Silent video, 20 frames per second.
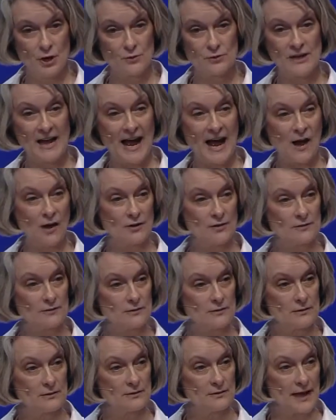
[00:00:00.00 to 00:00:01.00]
No doubt
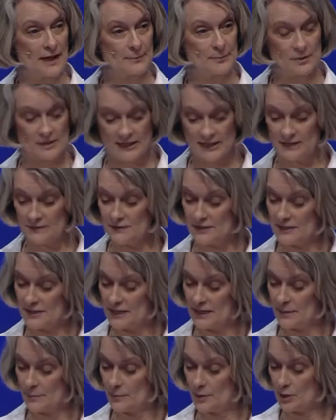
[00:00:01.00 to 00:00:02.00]
they believed
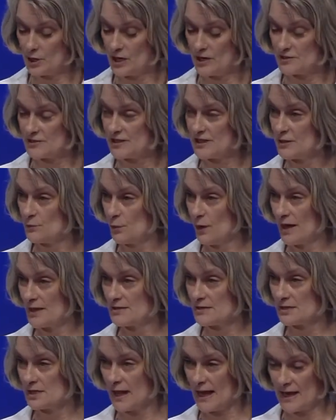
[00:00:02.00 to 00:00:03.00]
in him because he
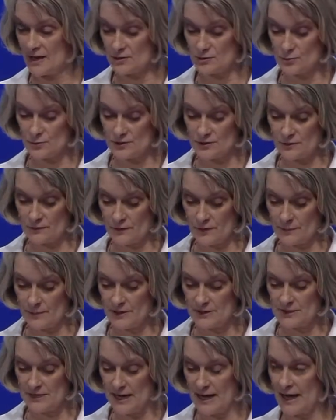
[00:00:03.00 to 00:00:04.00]
raised Lazarus
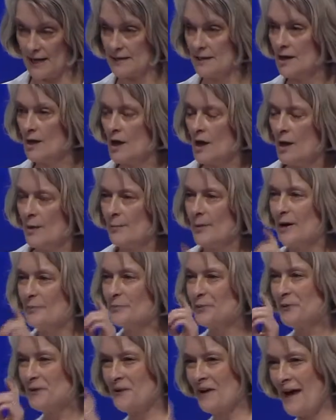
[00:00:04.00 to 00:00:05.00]
from the dead.
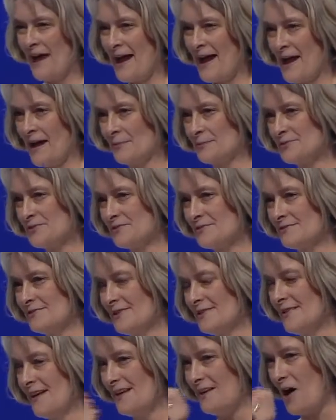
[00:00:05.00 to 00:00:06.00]
But
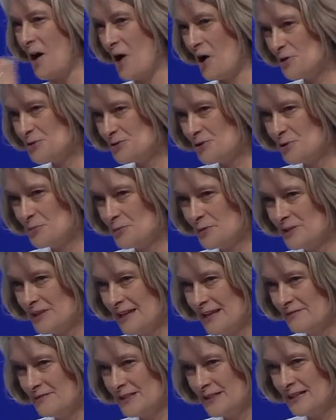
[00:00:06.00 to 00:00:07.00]
perhaps they also
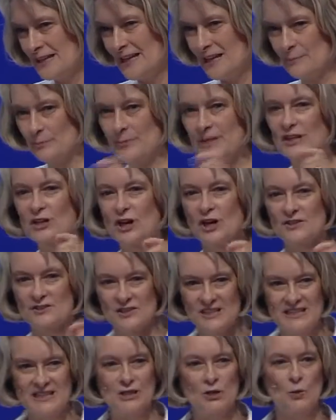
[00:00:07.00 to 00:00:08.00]
believed in him
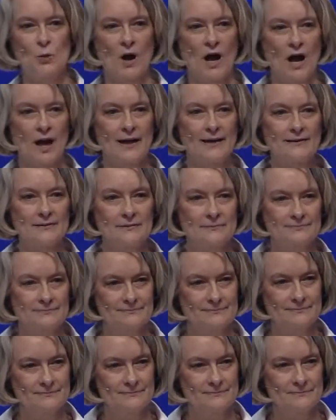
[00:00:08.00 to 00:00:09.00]
because he cried,
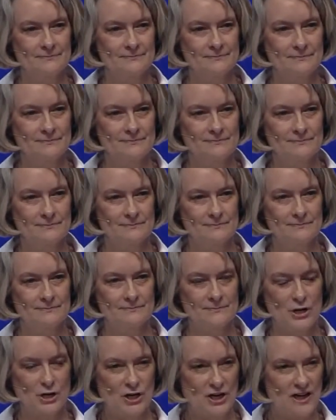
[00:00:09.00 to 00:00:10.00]

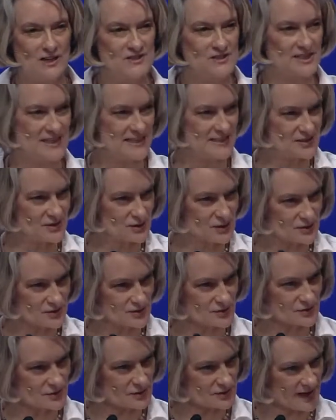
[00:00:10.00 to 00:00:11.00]
because he
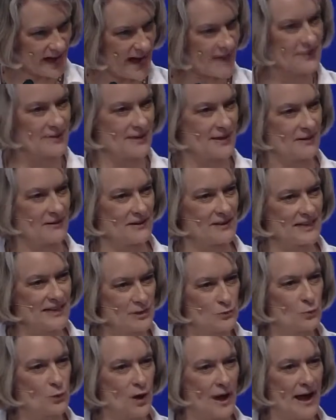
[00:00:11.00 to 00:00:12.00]
sat there and
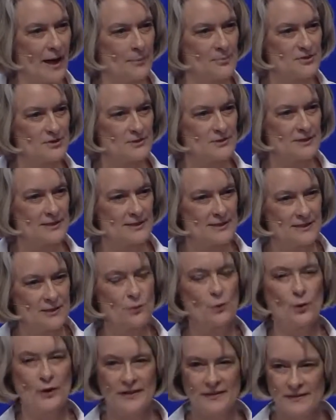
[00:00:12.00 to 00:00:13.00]
he wept
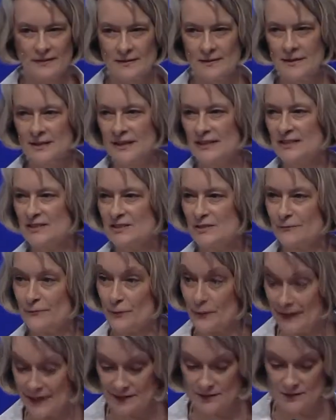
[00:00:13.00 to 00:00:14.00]
with his
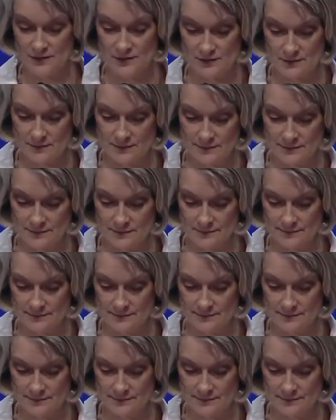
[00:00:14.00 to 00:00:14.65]
friends.